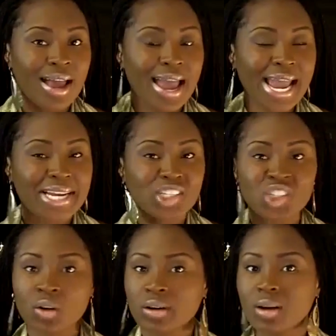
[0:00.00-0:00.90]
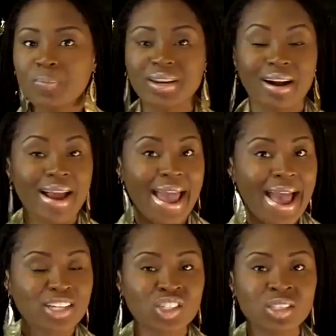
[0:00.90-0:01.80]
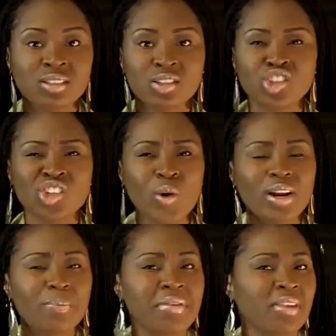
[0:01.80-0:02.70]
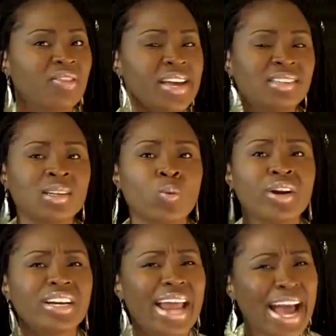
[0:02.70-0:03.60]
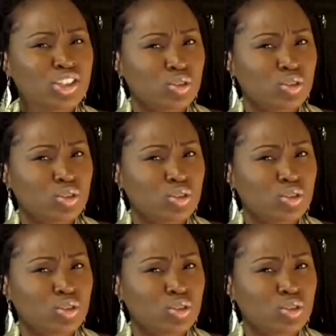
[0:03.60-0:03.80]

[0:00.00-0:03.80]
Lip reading: and it's showing up in our actions and it's showing up in the things that we're naturally